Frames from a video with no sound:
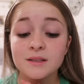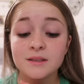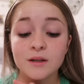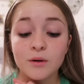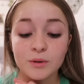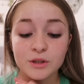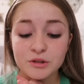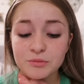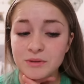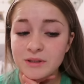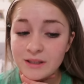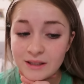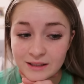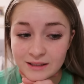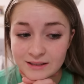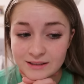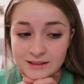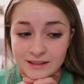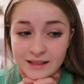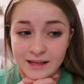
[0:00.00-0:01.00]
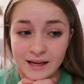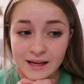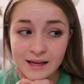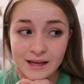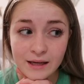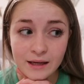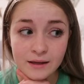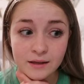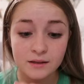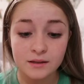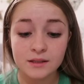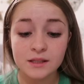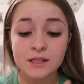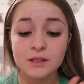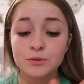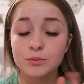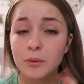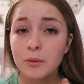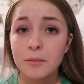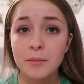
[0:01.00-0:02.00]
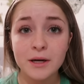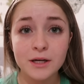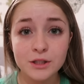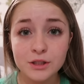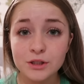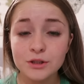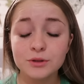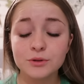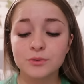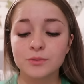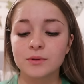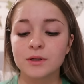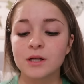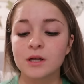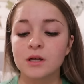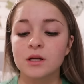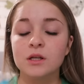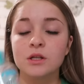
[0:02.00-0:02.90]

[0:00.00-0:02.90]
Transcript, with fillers: So wish me luck and that's what we're about to do.